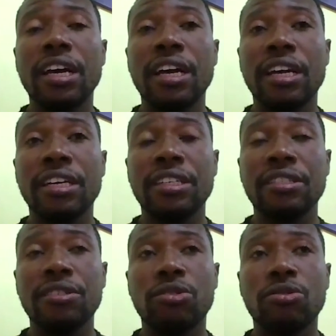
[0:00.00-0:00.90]

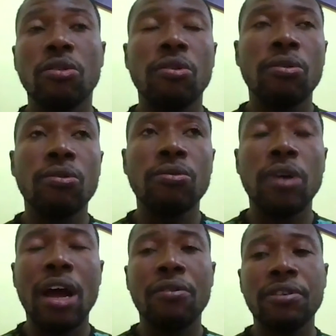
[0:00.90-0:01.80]
And
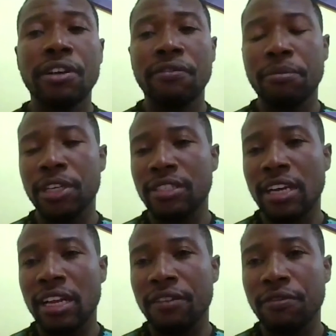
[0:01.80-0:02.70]
so our governments
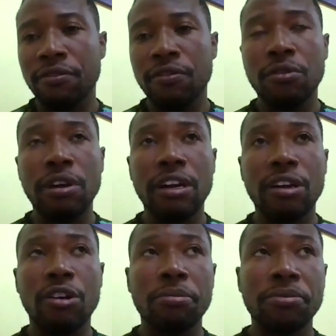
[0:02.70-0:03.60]
are left with no other
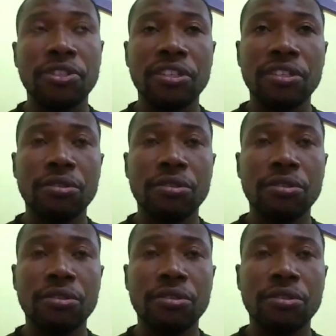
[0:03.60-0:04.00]
option